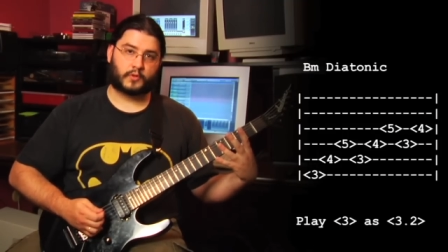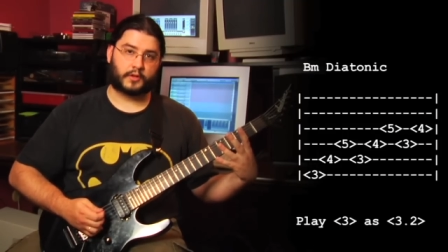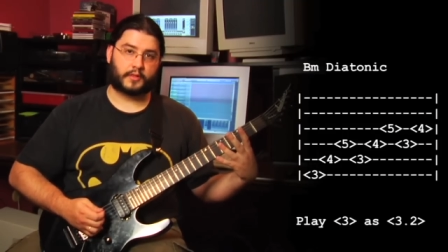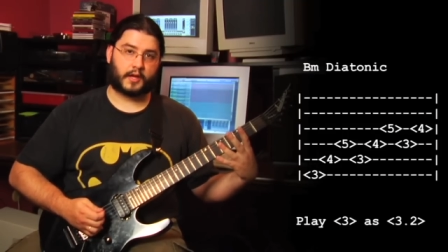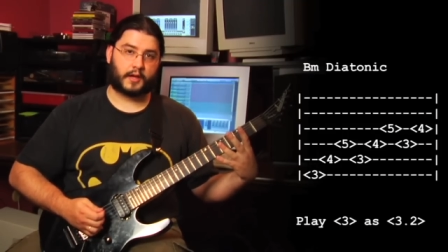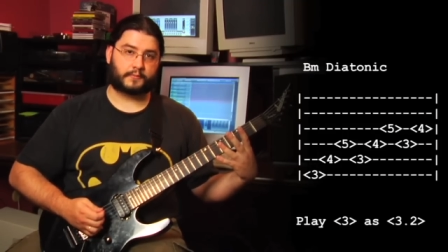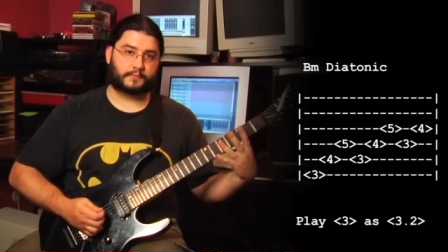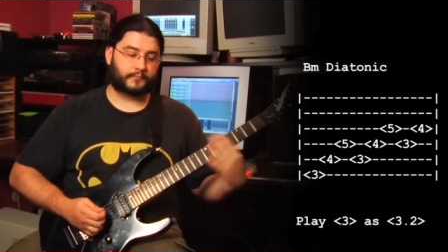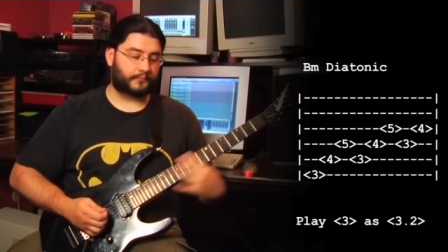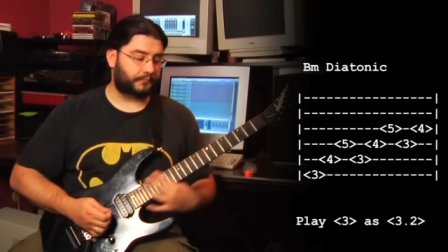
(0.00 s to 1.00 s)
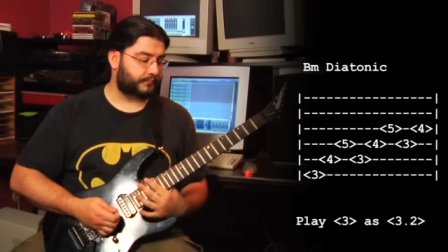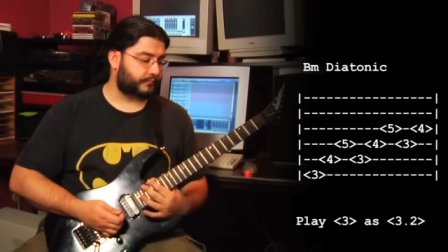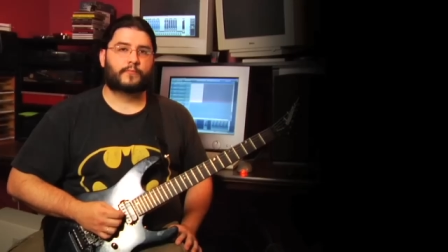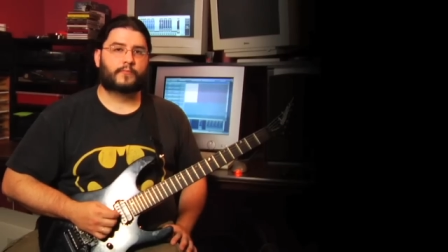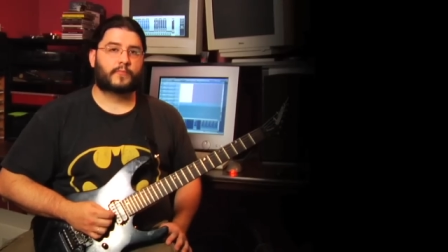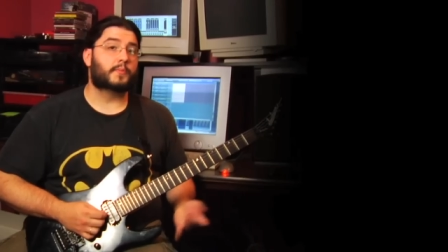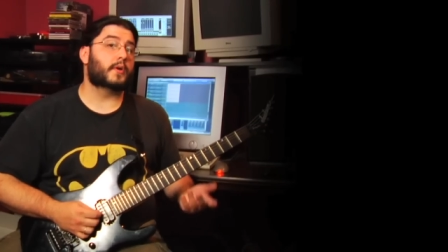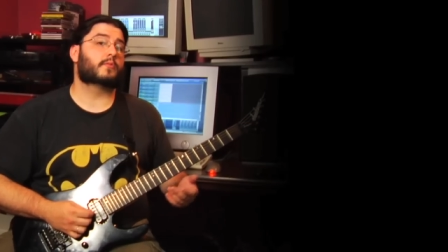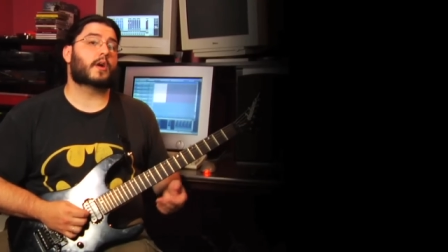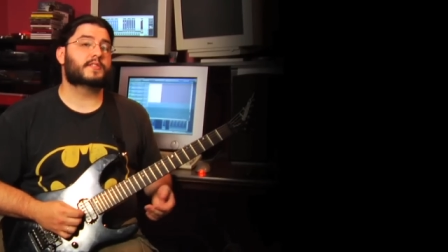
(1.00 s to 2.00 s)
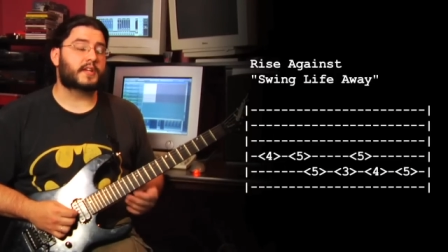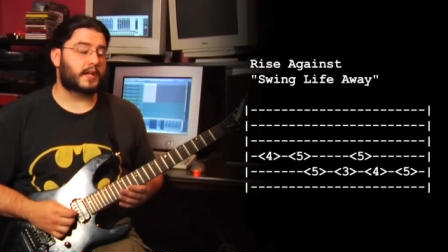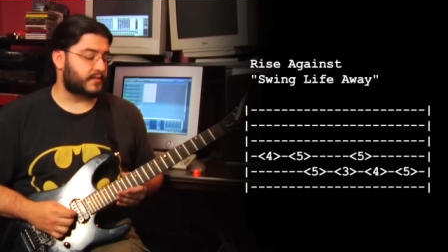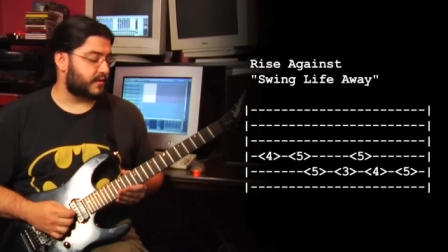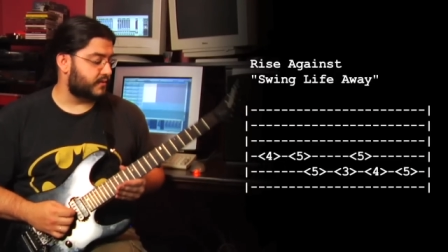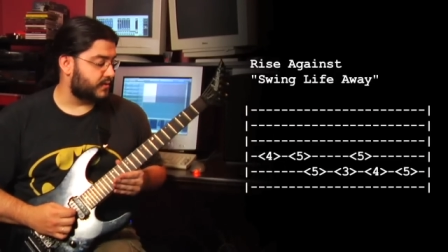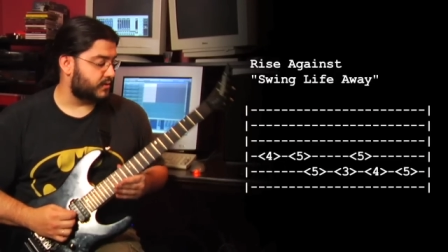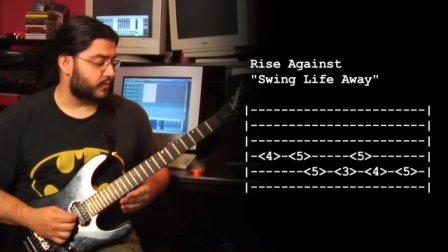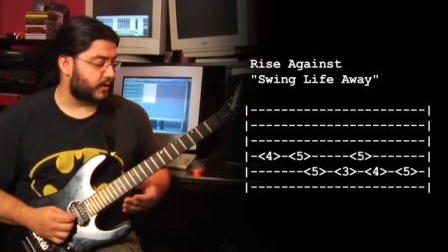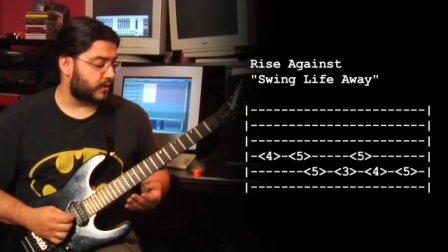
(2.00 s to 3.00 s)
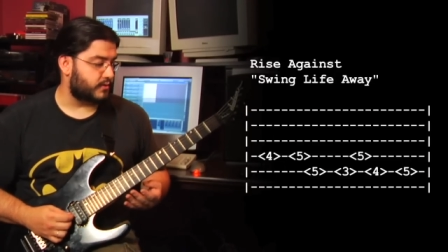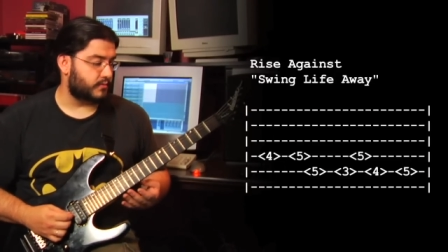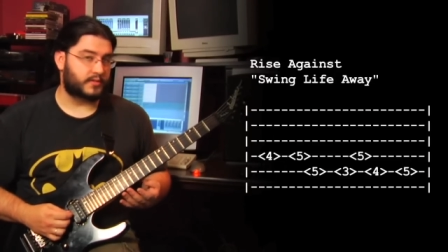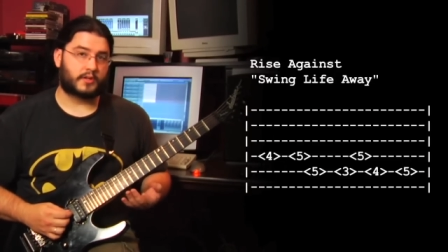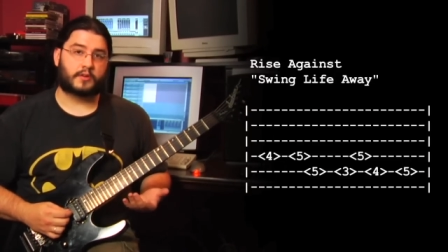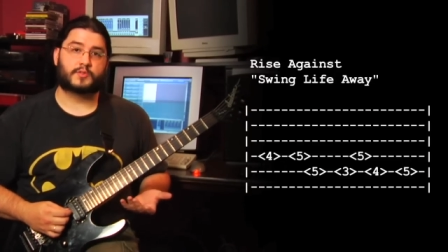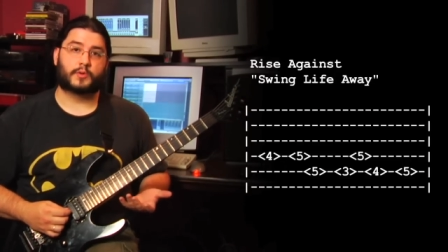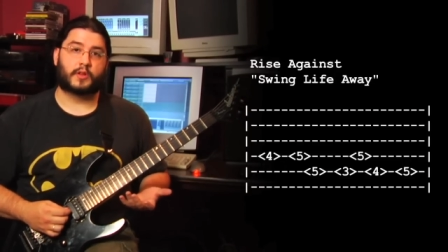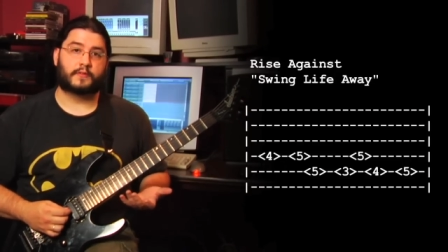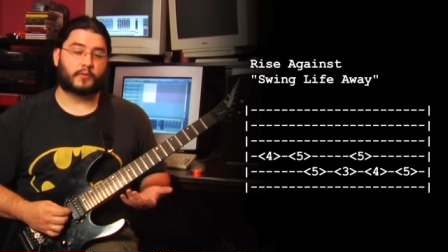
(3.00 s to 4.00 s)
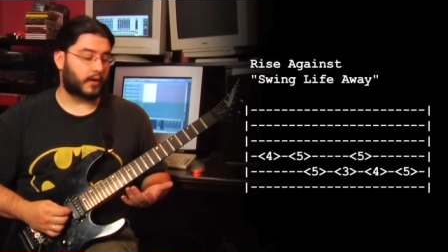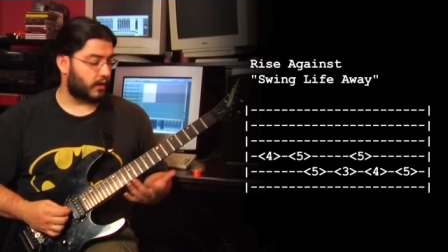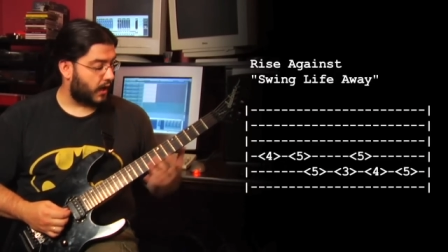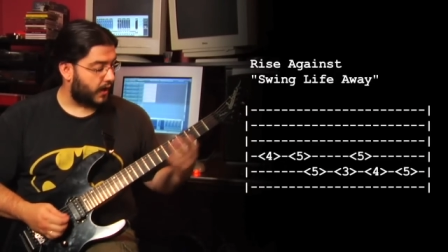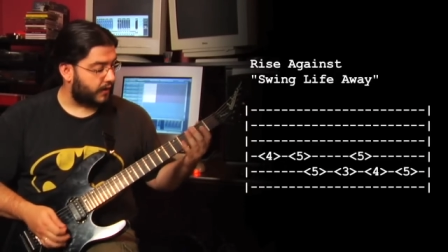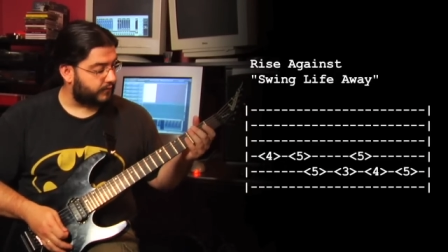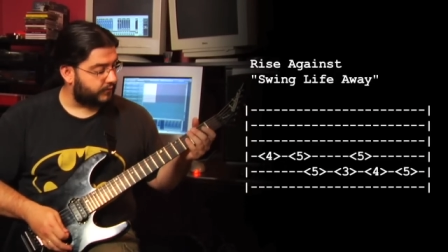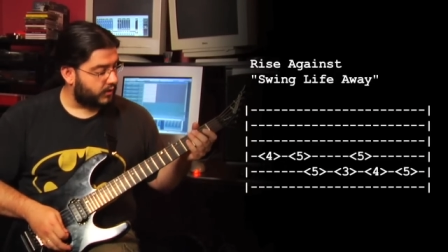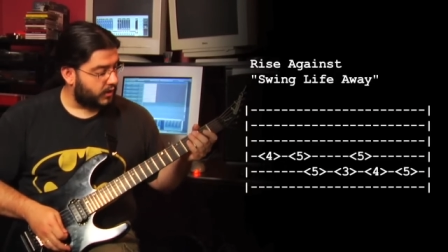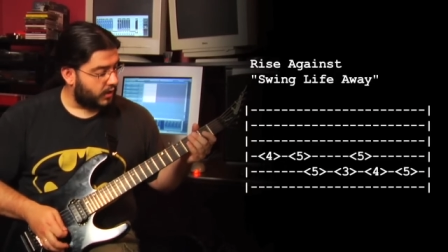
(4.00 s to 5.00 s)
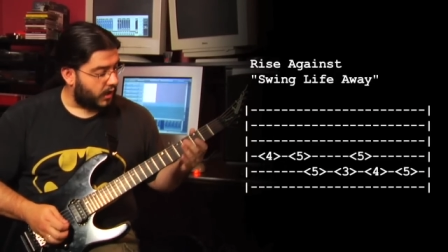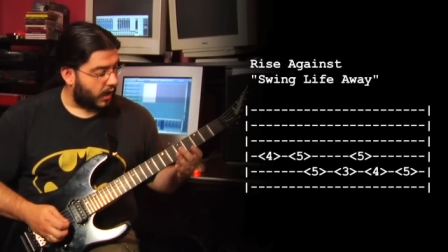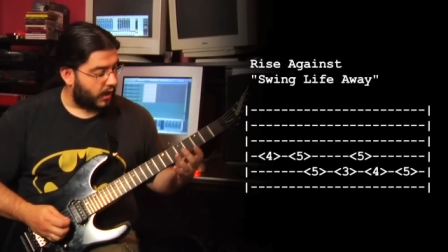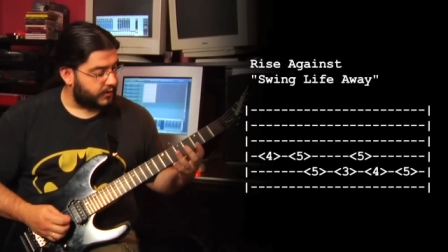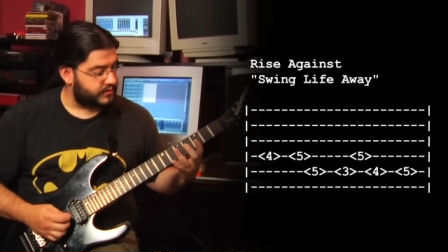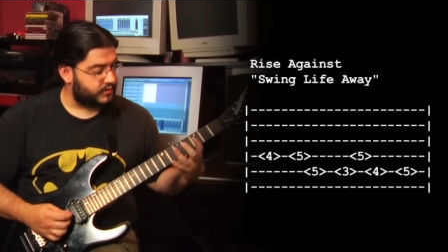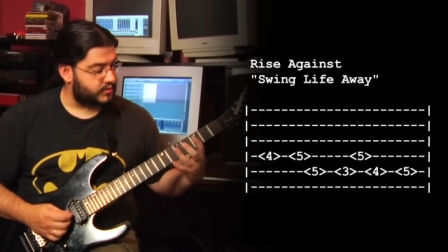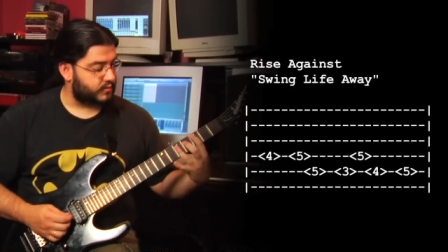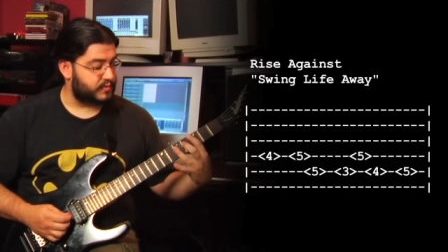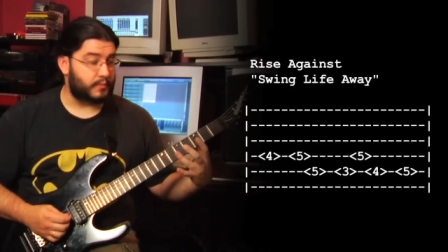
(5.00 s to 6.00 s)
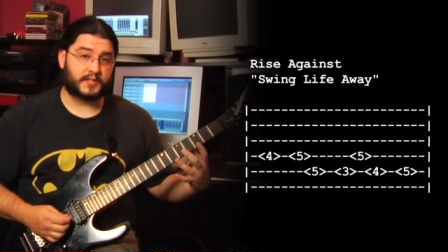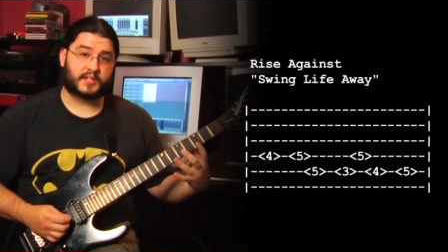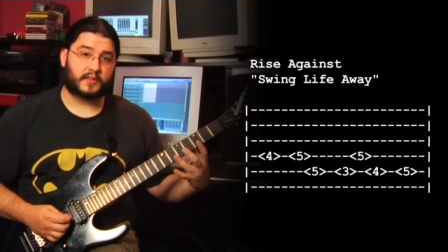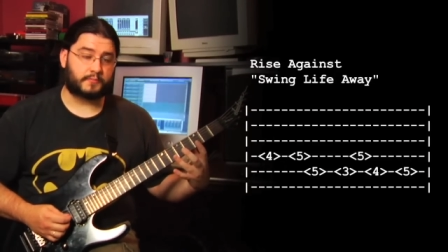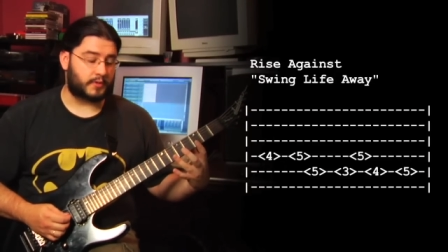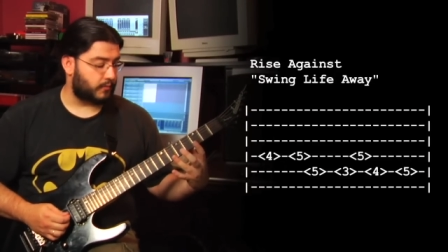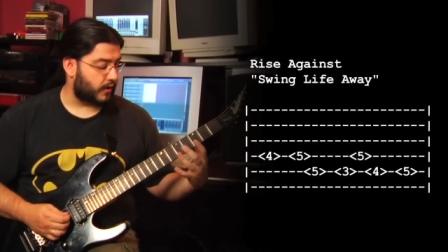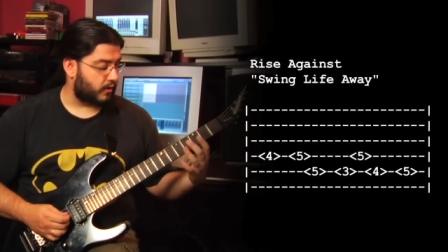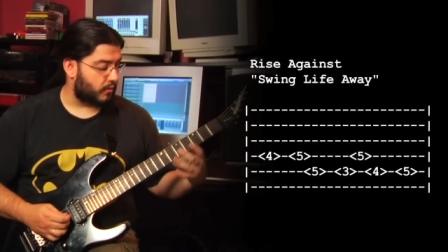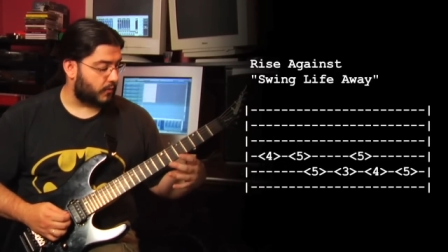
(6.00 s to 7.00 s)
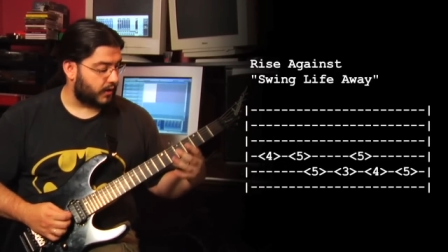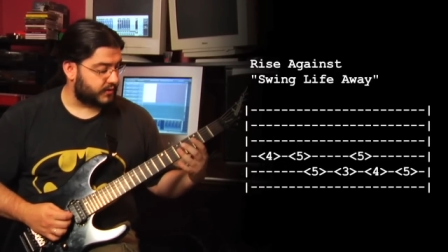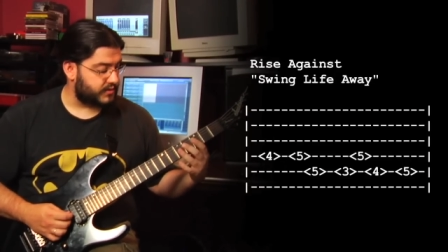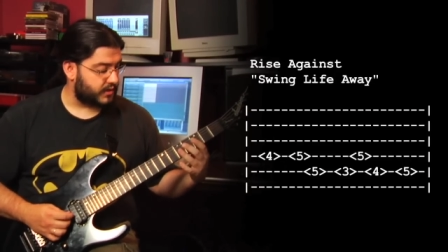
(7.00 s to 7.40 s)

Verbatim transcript: Like that. The band Rise Against does this when they do the song Swing Life Away Live. Uh, his intro is based on that B minor harmonic